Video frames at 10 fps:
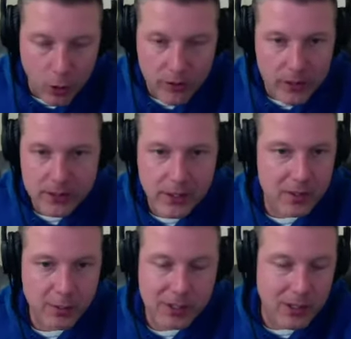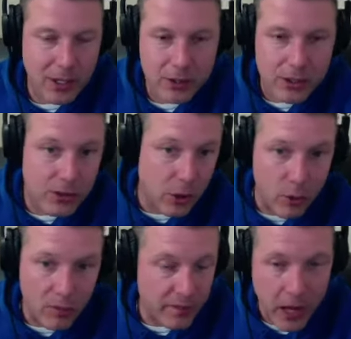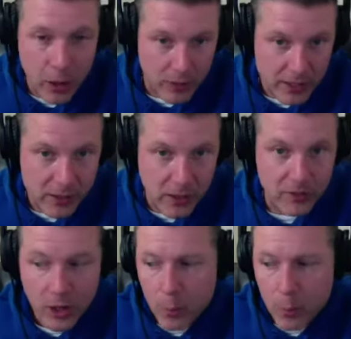all the details because I just don't follow that stuff.